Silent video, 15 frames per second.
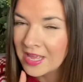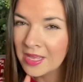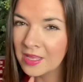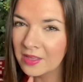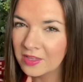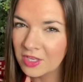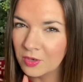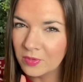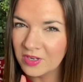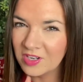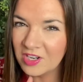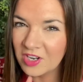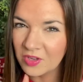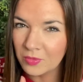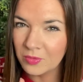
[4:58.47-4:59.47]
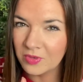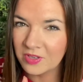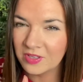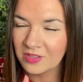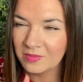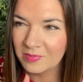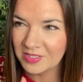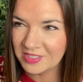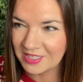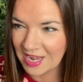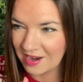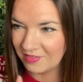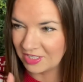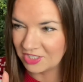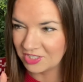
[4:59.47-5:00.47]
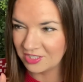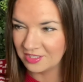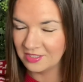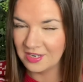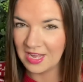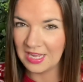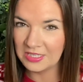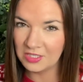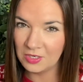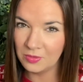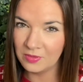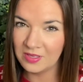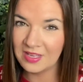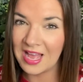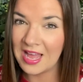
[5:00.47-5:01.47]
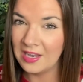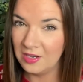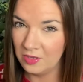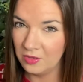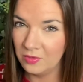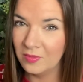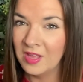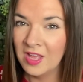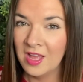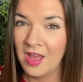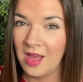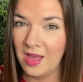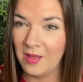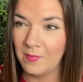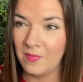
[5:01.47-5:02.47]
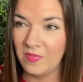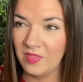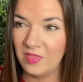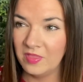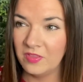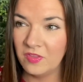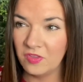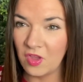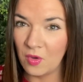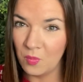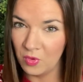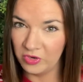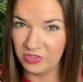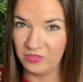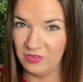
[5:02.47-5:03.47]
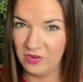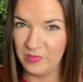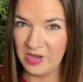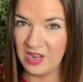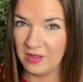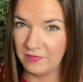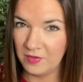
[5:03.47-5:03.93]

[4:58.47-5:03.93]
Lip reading: Ewan and Luke, Mr. Carrington and Luke Catlew, don't watch for a minute if you're